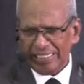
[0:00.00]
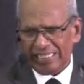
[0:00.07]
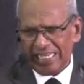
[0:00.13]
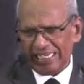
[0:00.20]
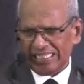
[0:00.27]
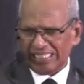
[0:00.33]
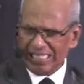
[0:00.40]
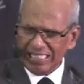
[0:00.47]

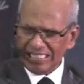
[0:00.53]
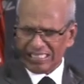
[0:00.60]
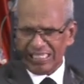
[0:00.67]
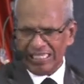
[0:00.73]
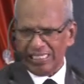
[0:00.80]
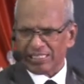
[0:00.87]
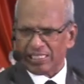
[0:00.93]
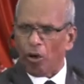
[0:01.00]
that this
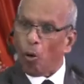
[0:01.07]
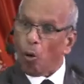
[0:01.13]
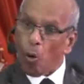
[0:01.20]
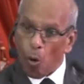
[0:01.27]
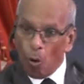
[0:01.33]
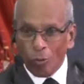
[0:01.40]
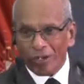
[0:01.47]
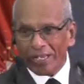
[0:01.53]
is a
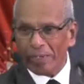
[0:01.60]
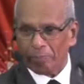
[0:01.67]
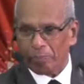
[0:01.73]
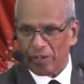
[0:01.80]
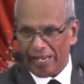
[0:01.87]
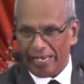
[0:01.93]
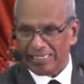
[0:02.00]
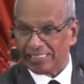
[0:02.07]
holy
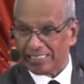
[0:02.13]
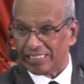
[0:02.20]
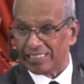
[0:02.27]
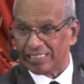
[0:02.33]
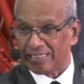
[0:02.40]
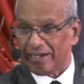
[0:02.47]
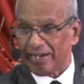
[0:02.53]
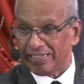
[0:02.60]

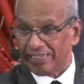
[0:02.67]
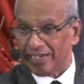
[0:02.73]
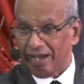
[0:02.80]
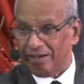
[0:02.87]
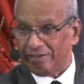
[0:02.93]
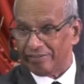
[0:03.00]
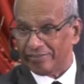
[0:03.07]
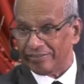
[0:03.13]
place right
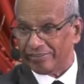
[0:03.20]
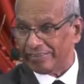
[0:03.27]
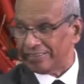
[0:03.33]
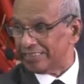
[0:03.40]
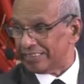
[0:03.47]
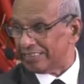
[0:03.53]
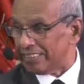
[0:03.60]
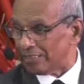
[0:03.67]
now,
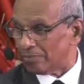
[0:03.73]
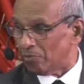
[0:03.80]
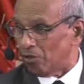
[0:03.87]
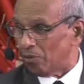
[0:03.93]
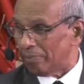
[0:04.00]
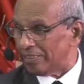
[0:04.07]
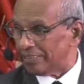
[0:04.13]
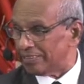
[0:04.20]
at this
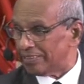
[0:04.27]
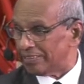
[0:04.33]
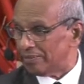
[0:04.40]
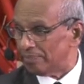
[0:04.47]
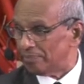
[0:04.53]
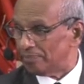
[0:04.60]
moment?